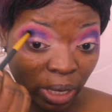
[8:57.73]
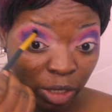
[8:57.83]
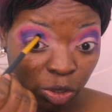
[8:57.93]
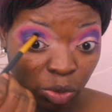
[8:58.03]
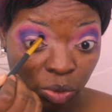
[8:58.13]

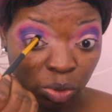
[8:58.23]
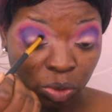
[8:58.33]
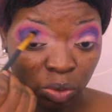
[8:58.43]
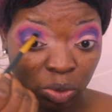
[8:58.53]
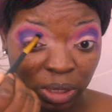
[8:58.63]
I chose
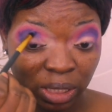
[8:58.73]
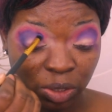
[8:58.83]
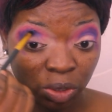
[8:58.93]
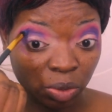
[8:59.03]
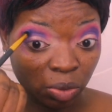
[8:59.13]
you to
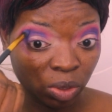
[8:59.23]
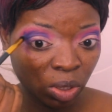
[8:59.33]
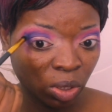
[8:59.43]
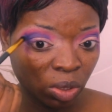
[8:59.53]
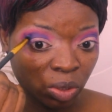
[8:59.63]
date you,
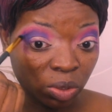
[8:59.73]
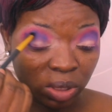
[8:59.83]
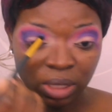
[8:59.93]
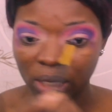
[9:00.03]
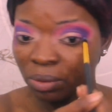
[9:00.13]
you
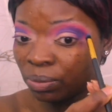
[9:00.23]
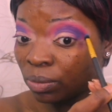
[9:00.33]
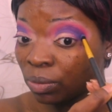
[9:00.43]
see.